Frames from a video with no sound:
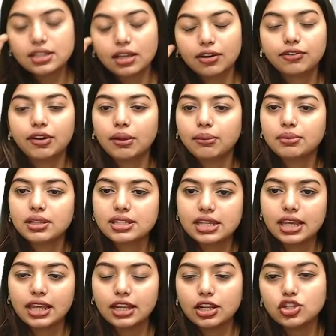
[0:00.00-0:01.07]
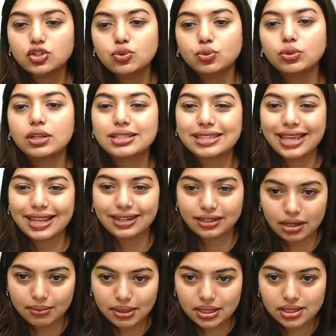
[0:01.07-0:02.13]
from the CNS to the skeletal
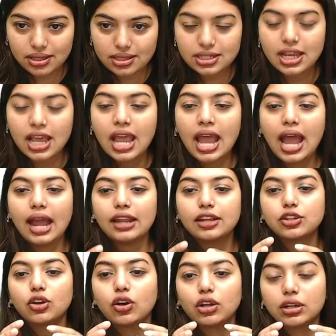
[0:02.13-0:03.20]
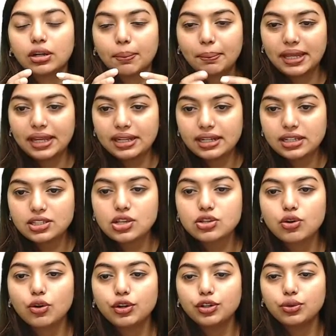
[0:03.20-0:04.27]
muscles, and your PNS is
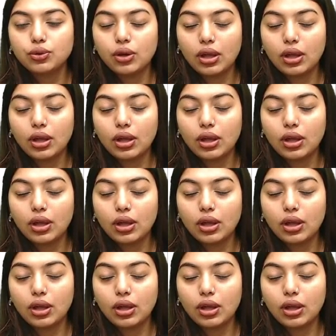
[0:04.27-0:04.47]
going to,